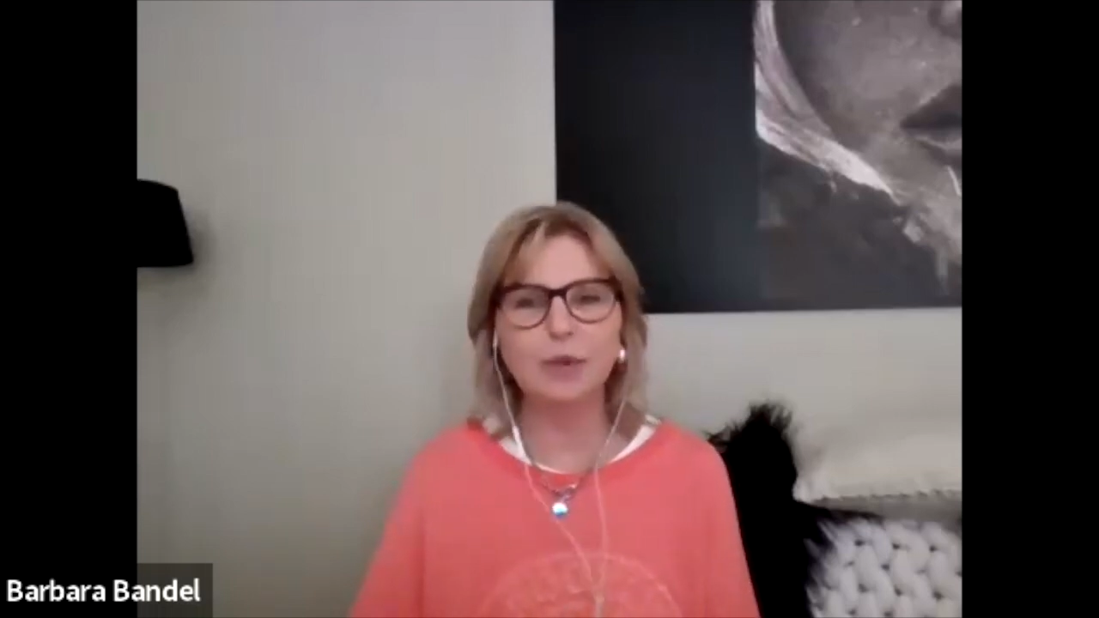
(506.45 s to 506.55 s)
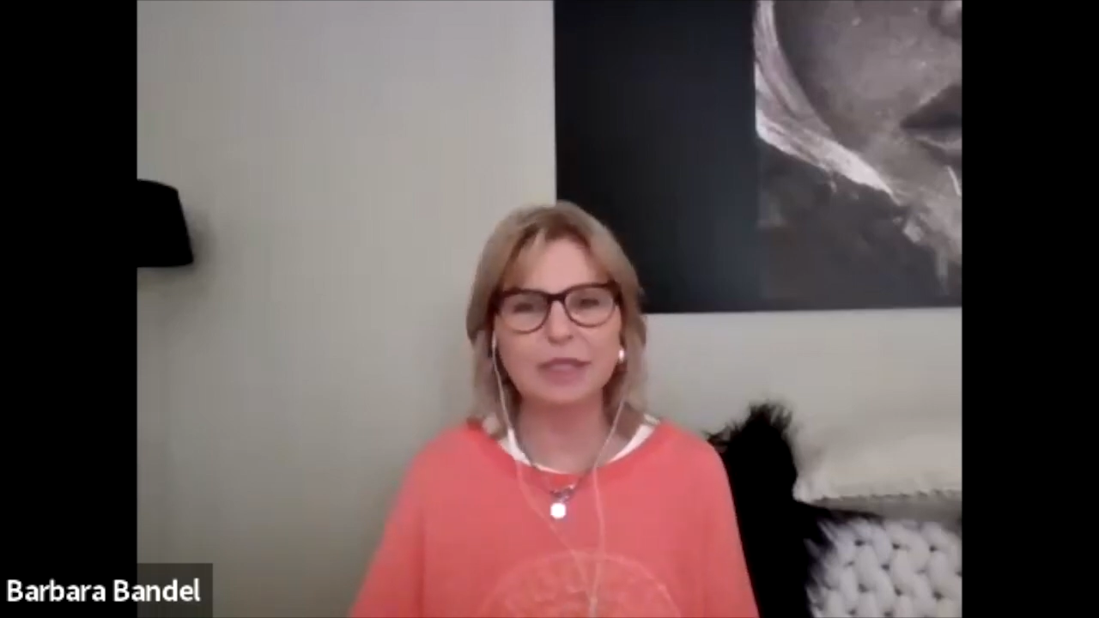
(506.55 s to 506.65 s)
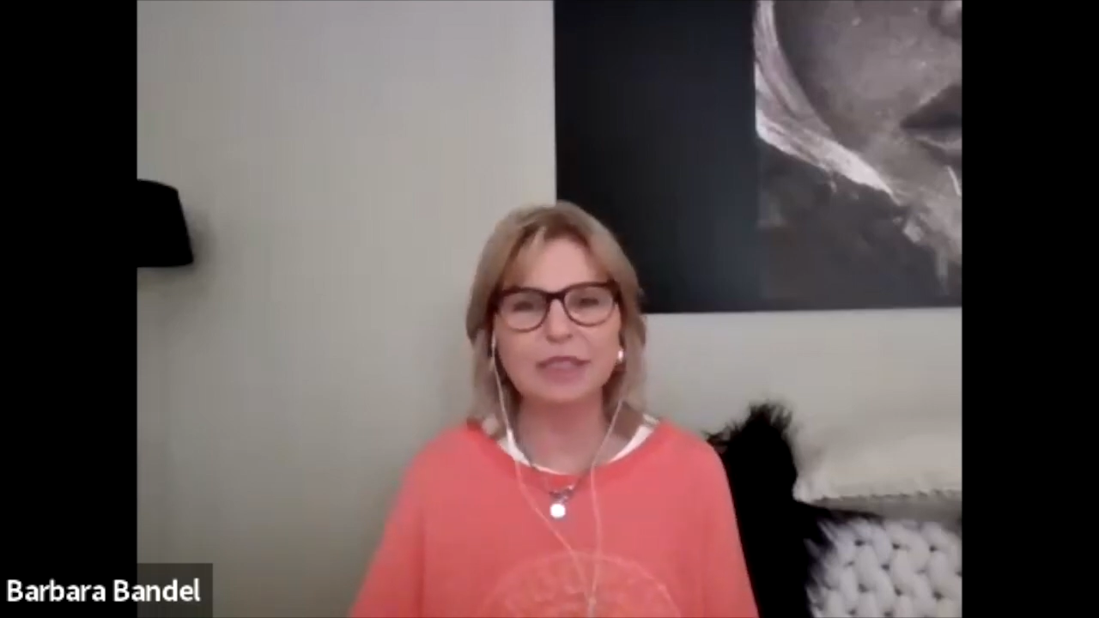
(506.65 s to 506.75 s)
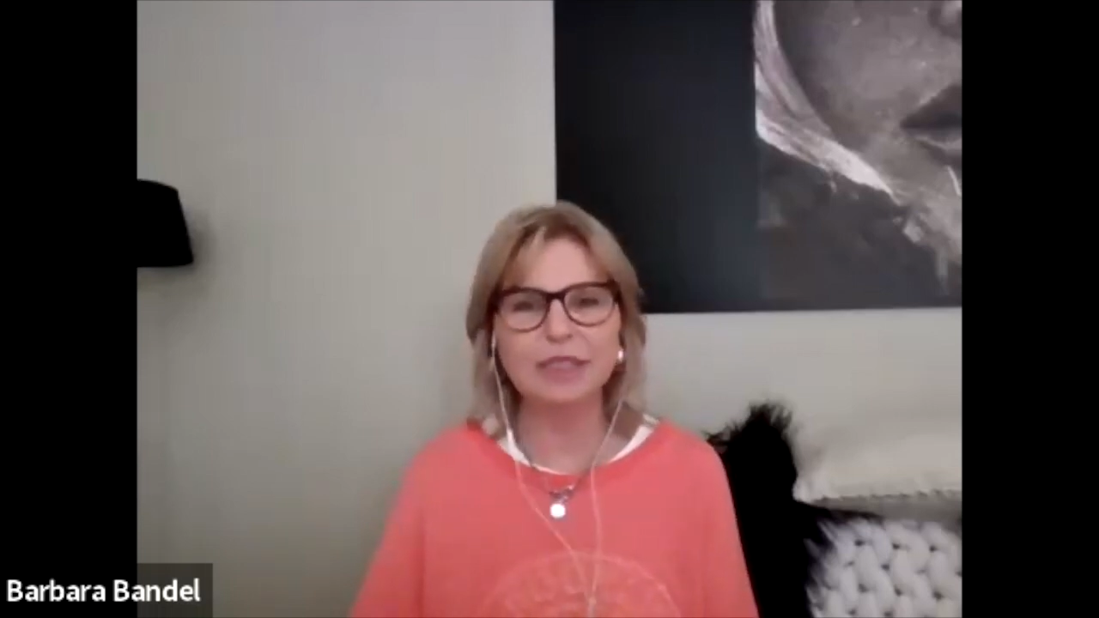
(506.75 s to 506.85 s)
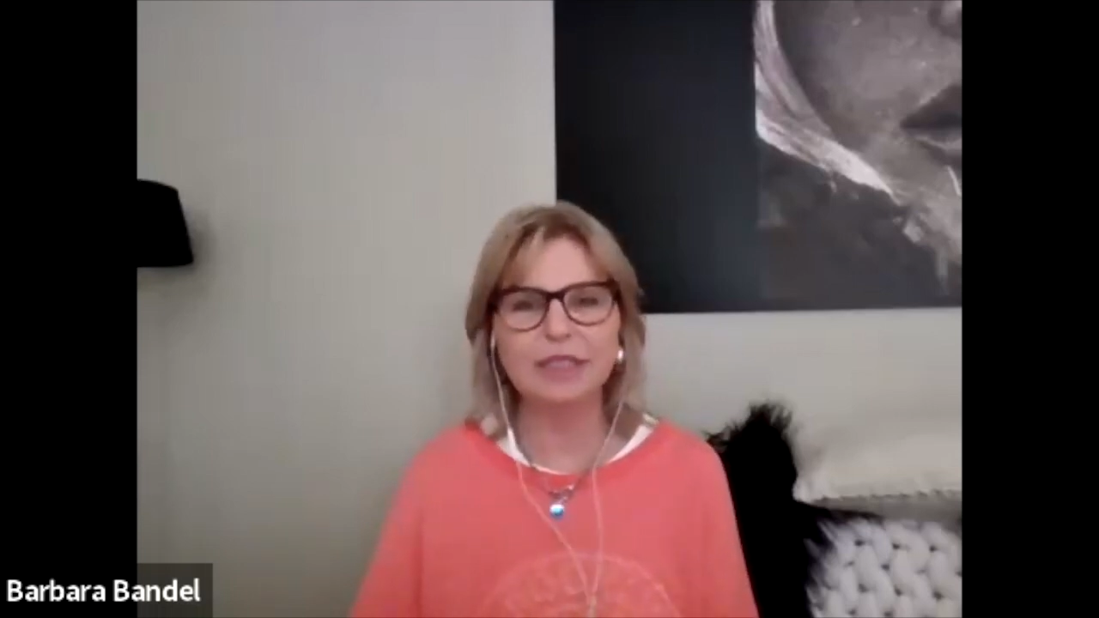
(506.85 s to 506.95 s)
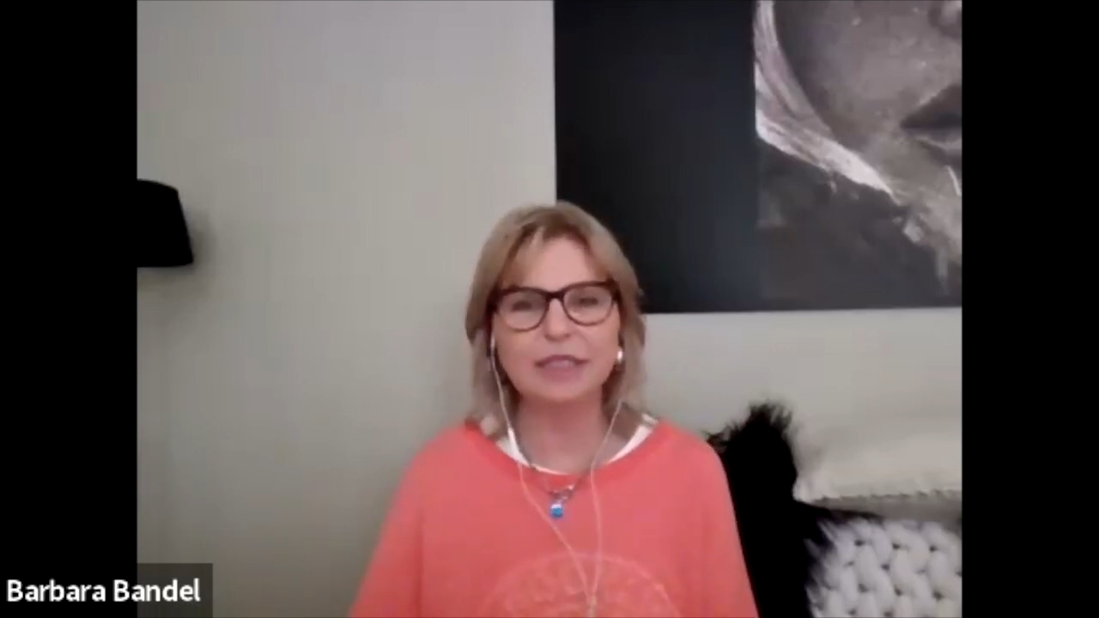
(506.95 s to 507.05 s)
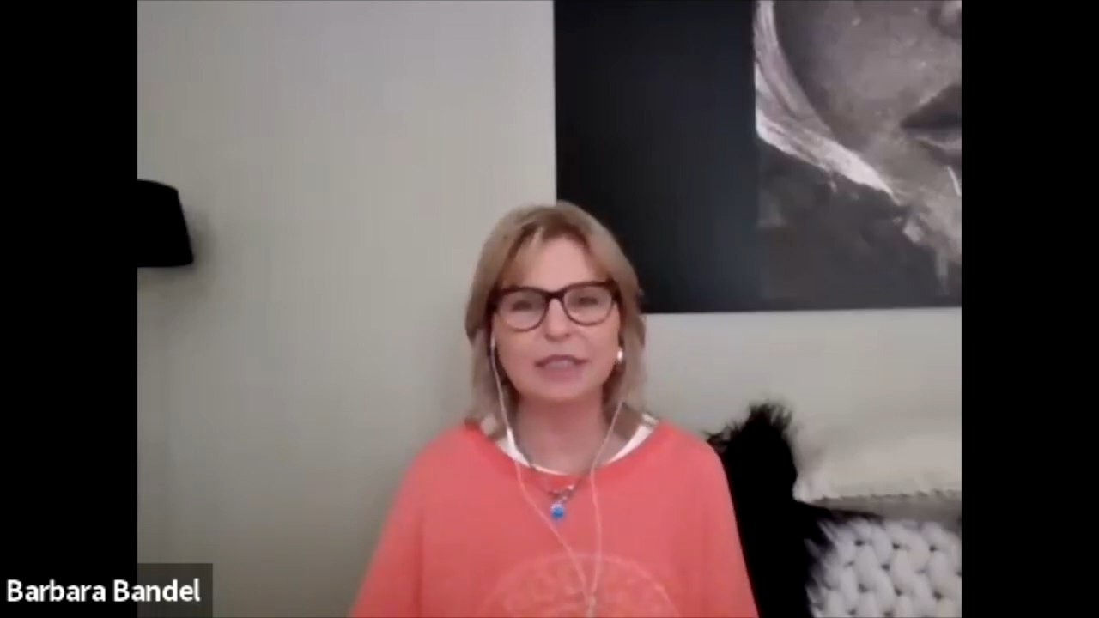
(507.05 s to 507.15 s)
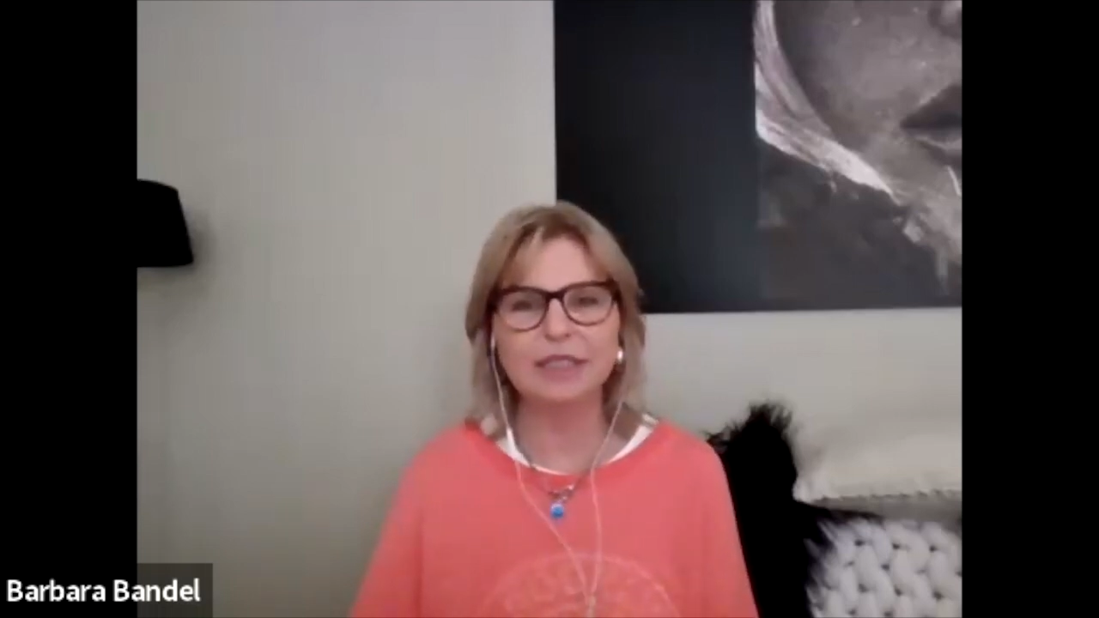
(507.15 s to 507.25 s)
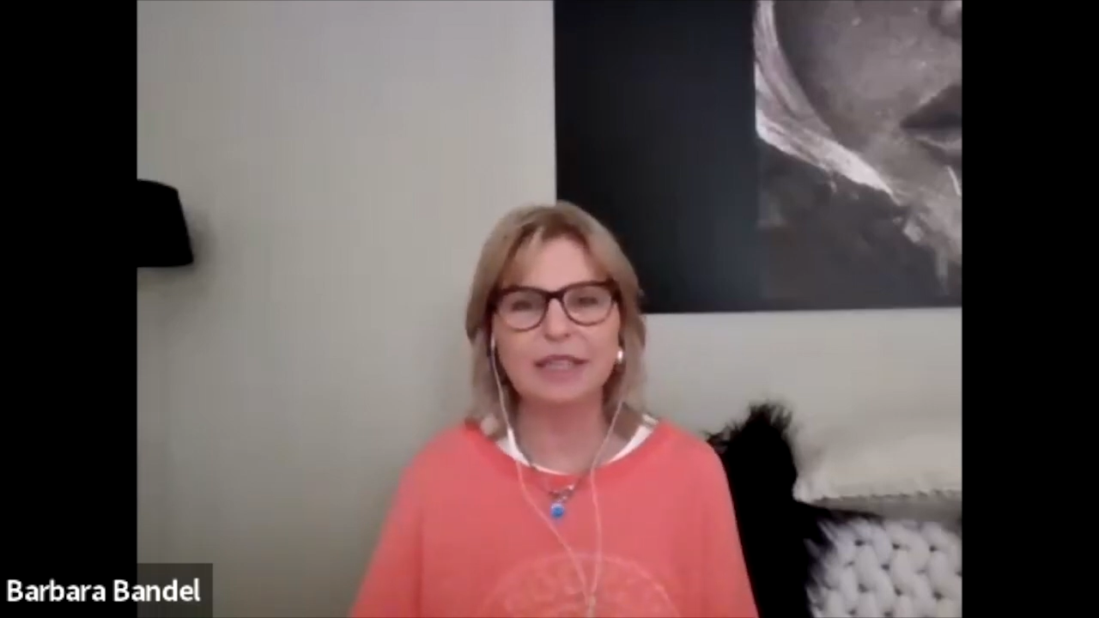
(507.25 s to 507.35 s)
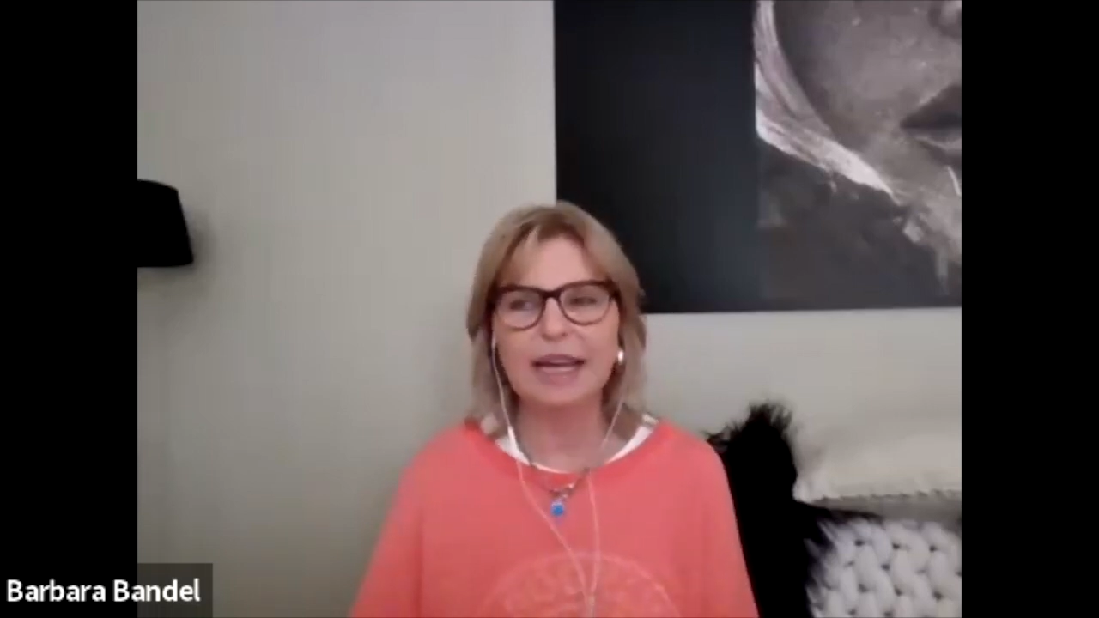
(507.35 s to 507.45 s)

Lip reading: questions.